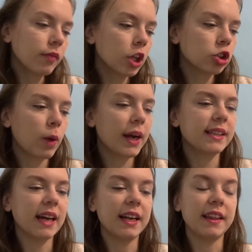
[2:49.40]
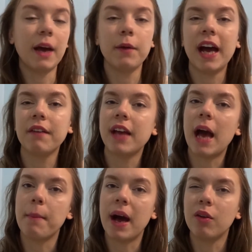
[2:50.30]
So I decided that I would have it
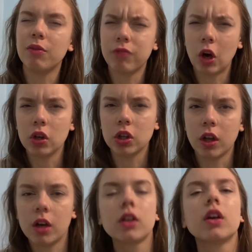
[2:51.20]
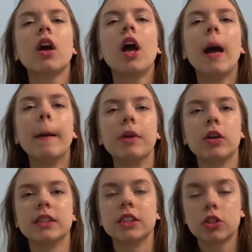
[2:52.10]
about four o'clock
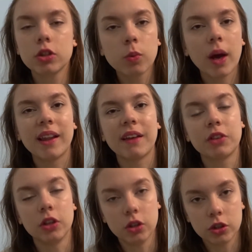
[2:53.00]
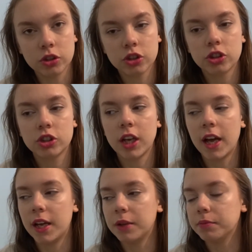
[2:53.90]
because it's a good while after lunch,
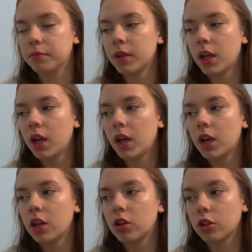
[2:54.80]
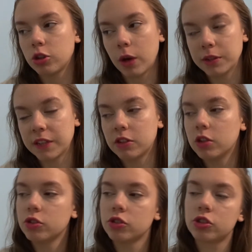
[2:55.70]
um, good two hours after
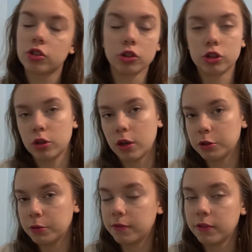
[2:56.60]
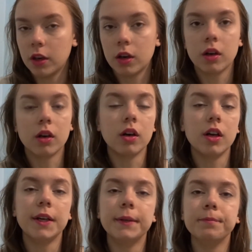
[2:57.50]
lunch, good two hours before
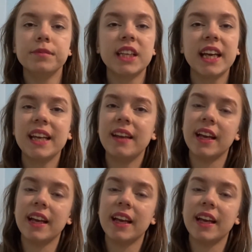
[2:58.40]
um, tea.